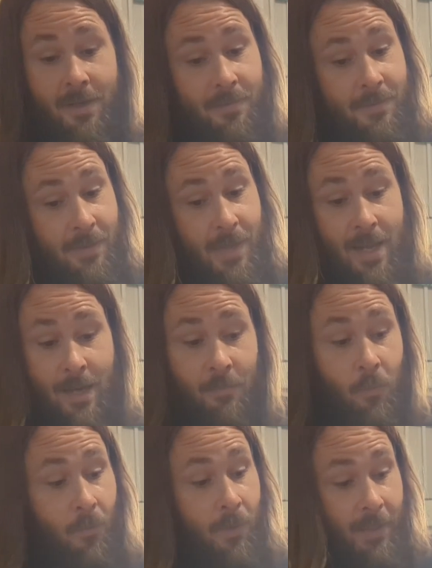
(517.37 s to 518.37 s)
other than that,
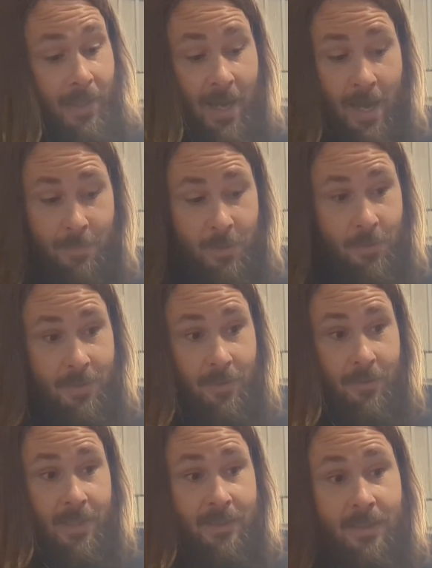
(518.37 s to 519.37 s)
I'm really happy with the
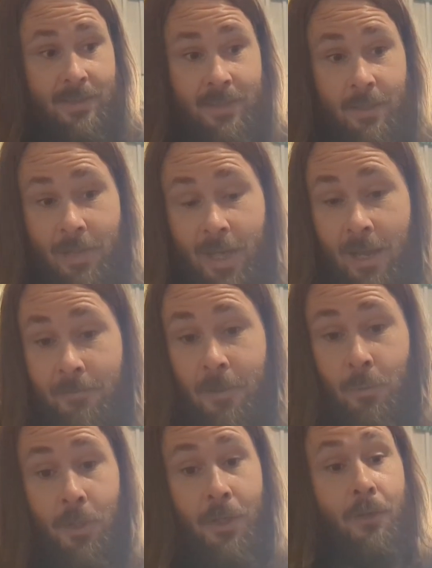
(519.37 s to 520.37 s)
cresties that we have
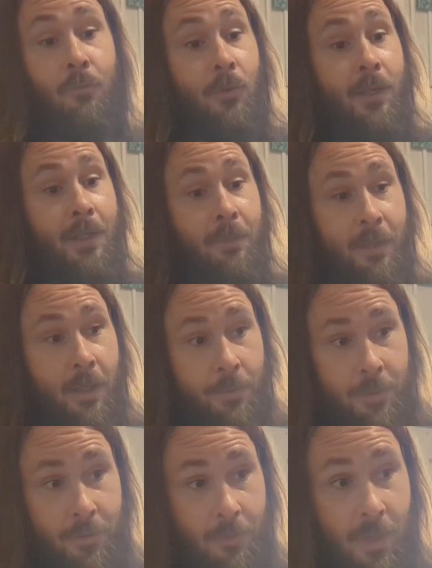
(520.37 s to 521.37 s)
here. We're going to really be
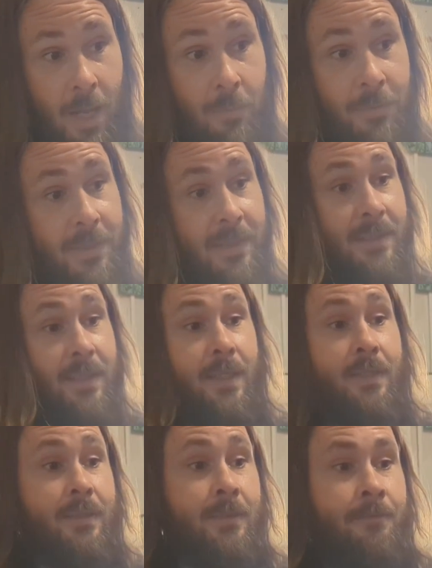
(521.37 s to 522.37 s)
able to do a lot with these
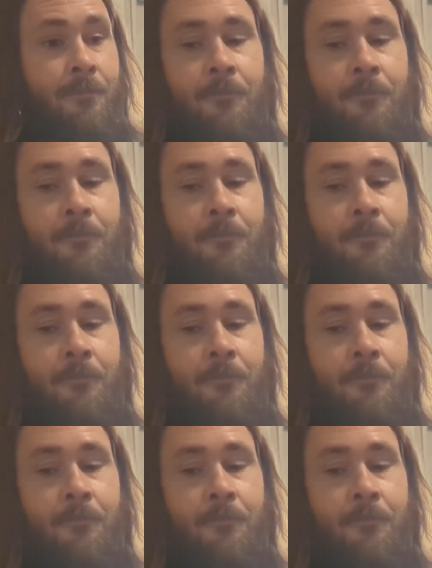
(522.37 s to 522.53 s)
things.